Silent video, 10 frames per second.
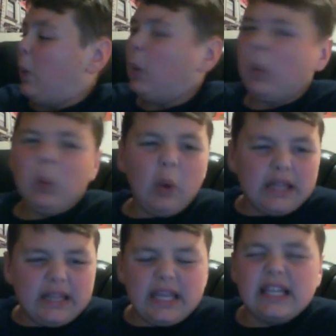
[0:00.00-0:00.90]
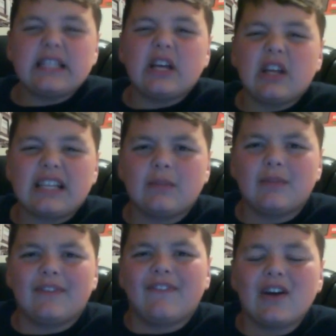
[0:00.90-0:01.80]
Ooh, at the end it sounded like someone
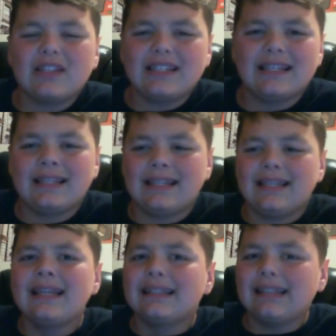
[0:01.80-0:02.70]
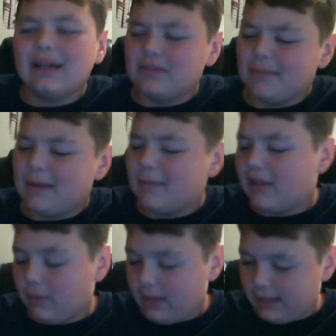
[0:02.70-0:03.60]
farted. That was me, by the
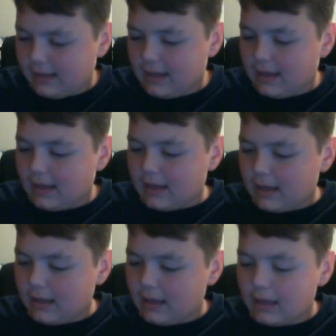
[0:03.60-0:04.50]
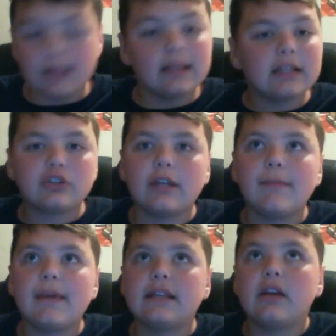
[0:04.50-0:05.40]
way. Let's try to
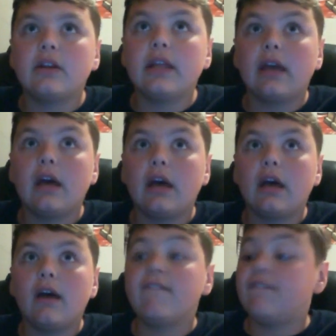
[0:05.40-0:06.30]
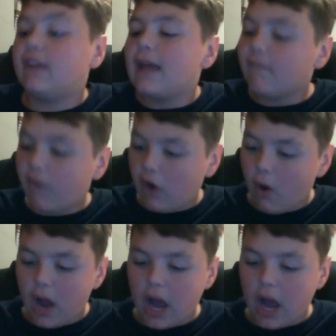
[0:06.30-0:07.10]
make it sound like a flamethrower.